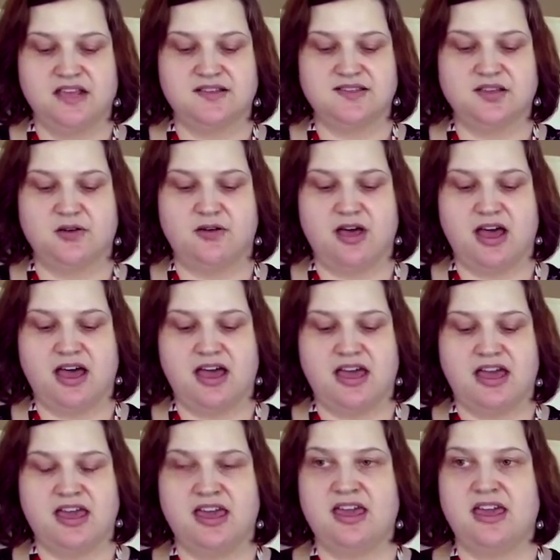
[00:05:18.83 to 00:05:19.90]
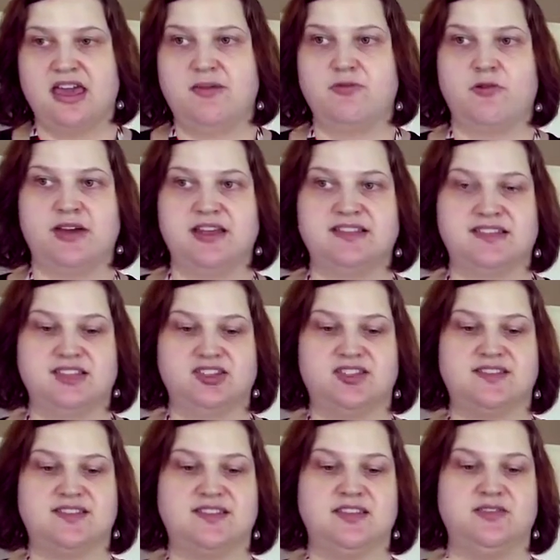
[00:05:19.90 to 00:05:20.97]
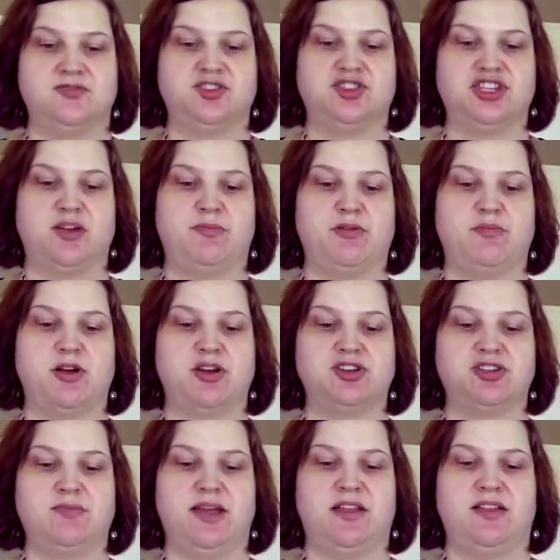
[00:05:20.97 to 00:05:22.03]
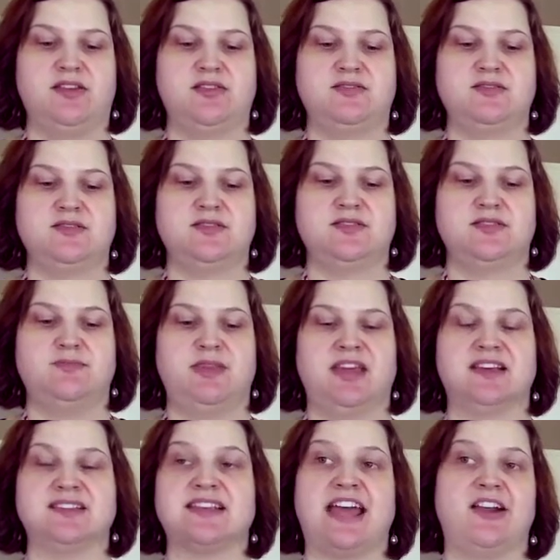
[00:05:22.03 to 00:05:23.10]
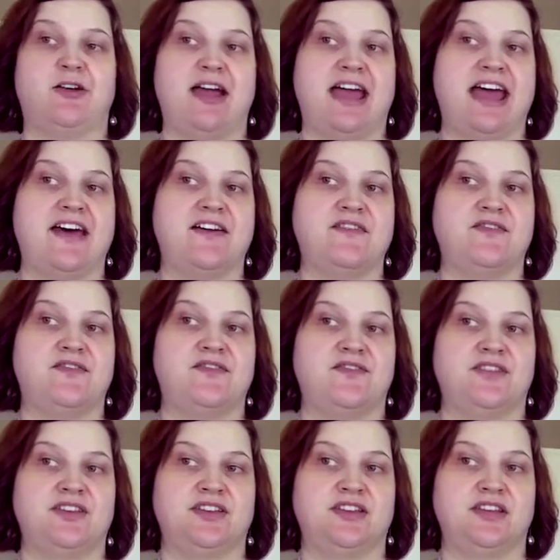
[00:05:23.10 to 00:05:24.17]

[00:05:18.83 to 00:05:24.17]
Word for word: So I am going to just use jumbo marshmallows because I don't have